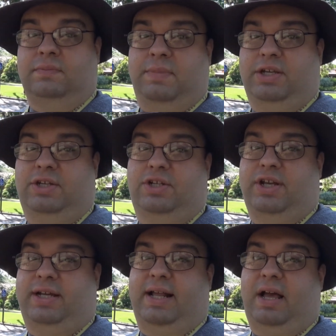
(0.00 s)
make sure you
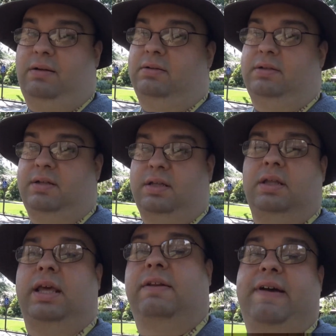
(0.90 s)
check it out.
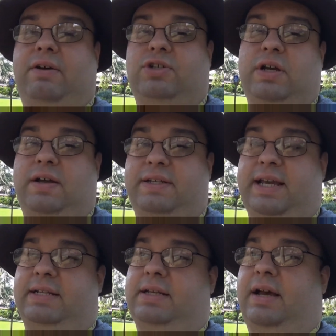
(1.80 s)
And if I was you, I'd
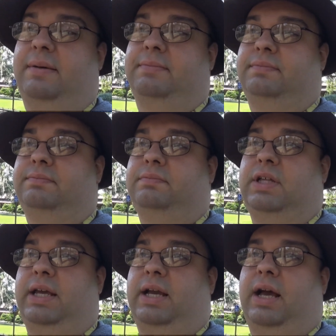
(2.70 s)
get um,
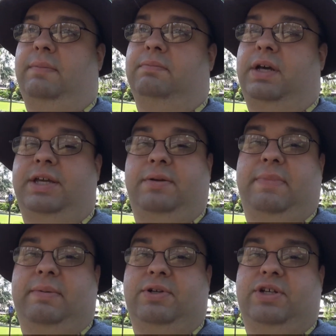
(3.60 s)
like um, a year
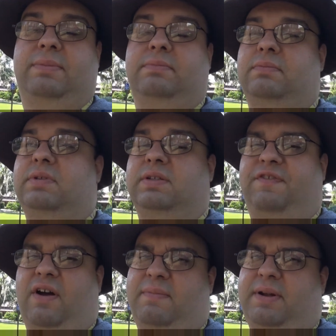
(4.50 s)
membership.
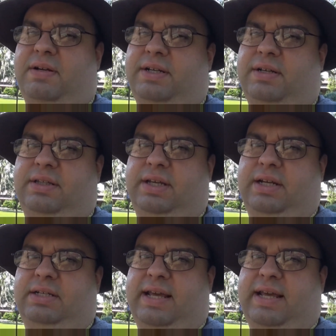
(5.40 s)
Far better deal than getting a